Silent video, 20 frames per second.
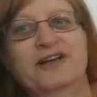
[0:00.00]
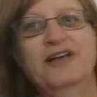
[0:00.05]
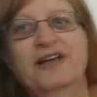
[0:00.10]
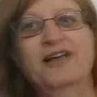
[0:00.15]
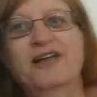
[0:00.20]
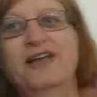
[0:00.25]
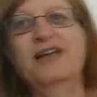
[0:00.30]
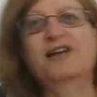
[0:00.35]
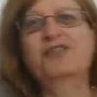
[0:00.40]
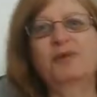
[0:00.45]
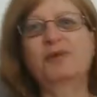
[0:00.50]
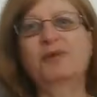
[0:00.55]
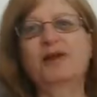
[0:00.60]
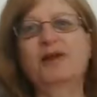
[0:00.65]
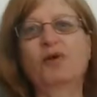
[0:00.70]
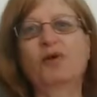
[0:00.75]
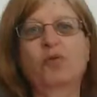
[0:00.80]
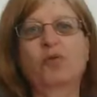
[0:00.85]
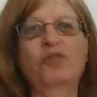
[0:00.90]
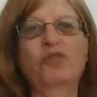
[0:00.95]
you know, to bring
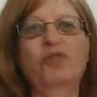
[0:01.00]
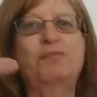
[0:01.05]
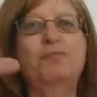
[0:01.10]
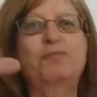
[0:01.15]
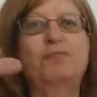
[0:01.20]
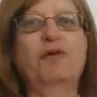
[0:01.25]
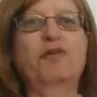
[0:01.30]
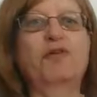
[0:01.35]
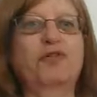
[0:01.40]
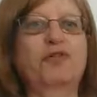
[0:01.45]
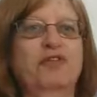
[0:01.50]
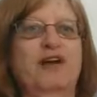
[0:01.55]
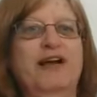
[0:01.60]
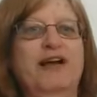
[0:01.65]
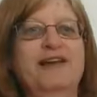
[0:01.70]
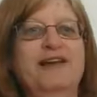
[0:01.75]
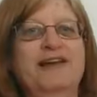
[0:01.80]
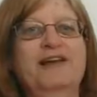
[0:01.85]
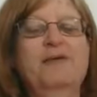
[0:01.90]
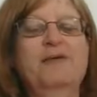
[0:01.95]
all the spiritual
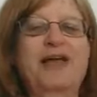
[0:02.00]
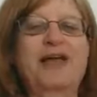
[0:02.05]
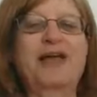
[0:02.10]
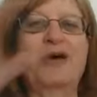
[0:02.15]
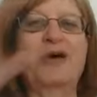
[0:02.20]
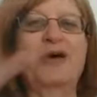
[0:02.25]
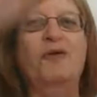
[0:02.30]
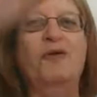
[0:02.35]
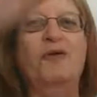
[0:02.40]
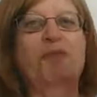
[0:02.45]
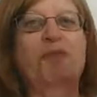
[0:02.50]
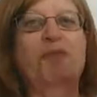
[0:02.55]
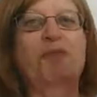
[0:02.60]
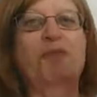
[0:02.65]
side in and get all my